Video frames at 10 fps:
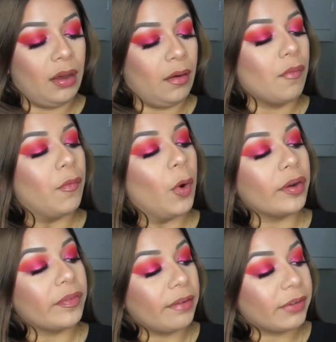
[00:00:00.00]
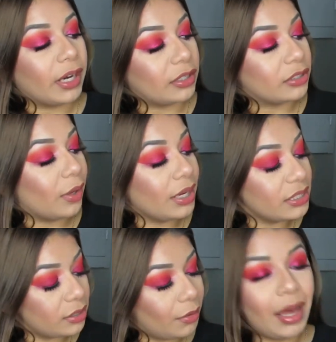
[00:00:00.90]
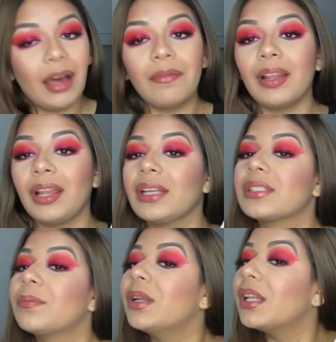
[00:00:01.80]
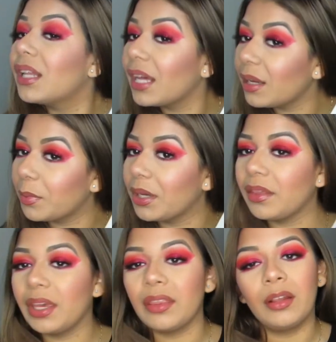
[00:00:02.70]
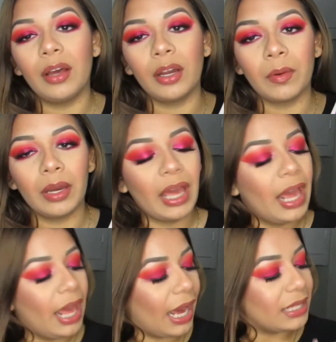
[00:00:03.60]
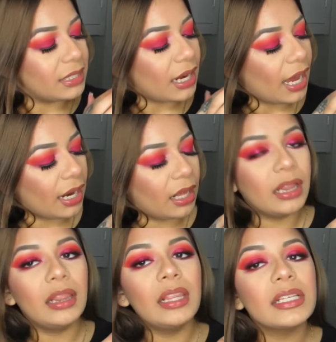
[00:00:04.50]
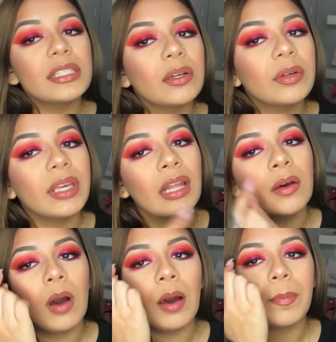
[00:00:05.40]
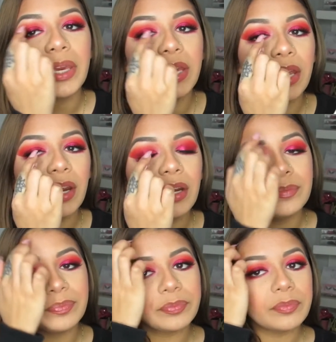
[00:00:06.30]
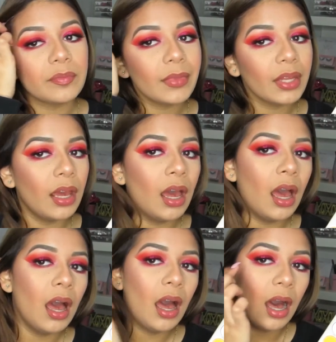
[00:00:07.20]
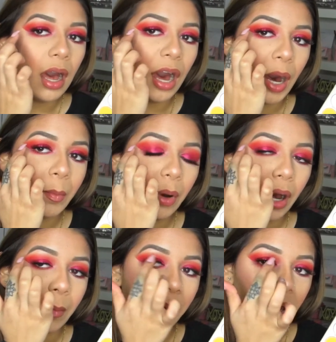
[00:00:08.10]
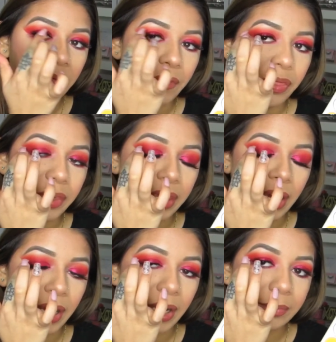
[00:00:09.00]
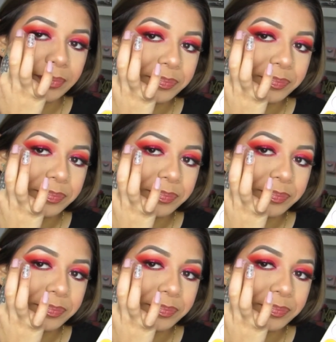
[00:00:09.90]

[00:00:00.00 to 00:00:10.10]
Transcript: 4 or 5 colors, so I still have a lot to play with in the long run. I did add a little yellow up here above the